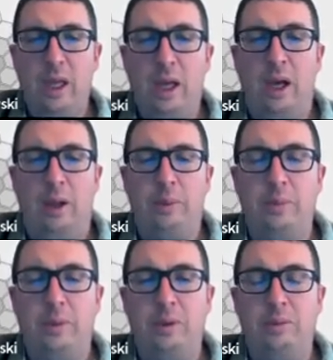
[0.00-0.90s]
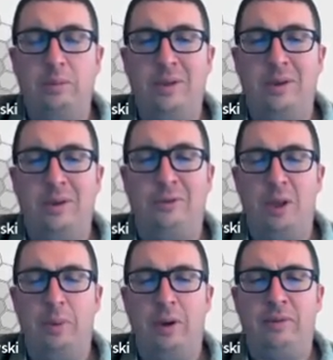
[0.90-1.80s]
The
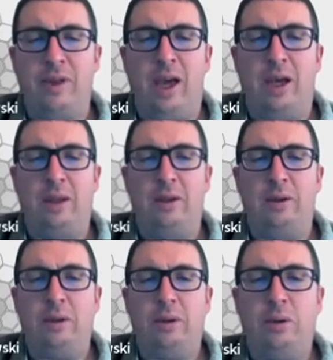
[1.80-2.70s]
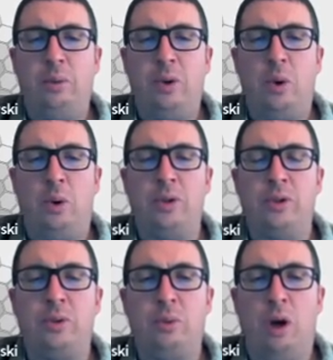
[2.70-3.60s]
flip of that, record
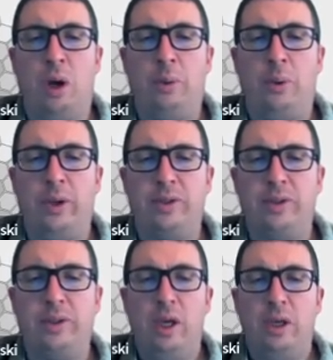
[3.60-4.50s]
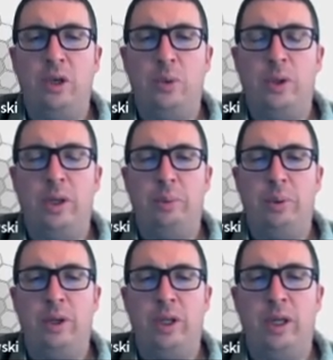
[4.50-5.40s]
as raw points. You would
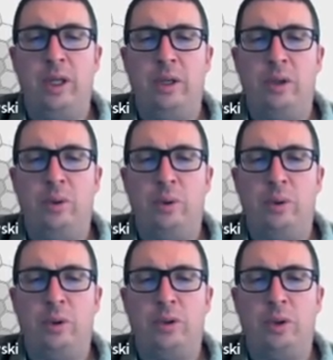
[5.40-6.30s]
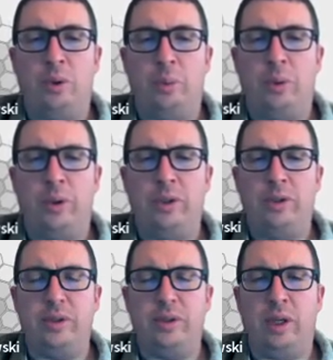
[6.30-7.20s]
put in your total
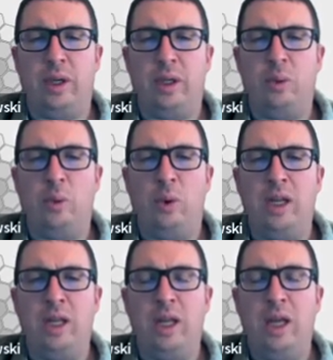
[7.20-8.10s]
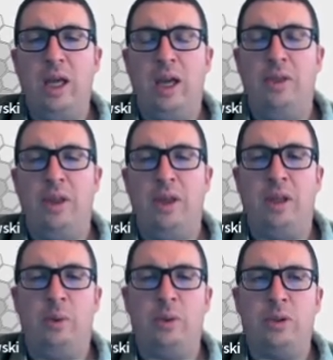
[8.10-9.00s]
points and the weighting, and then
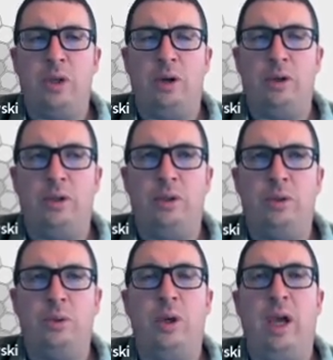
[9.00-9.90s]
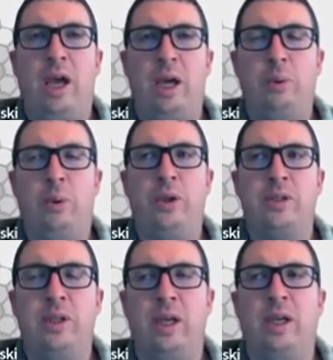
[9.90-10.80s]
it will start to add
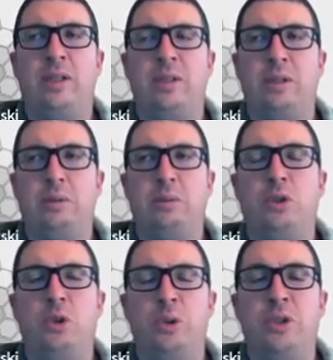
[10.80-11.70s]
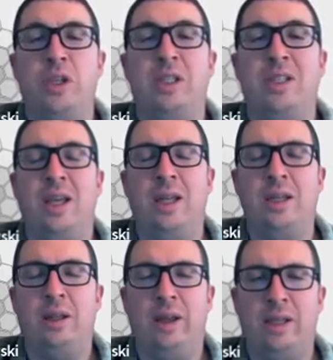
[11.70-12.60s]
points as students
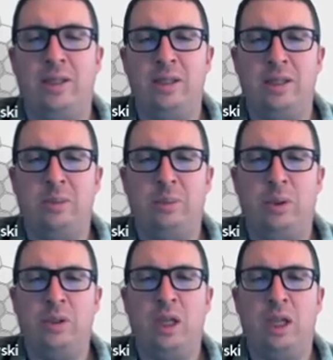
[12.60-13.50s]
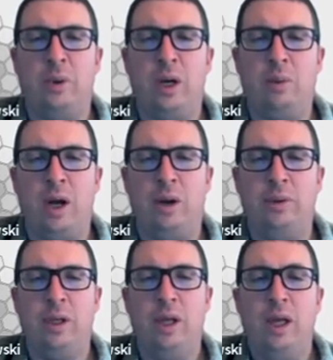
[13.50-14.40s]
attend classes as opposed to the other way around.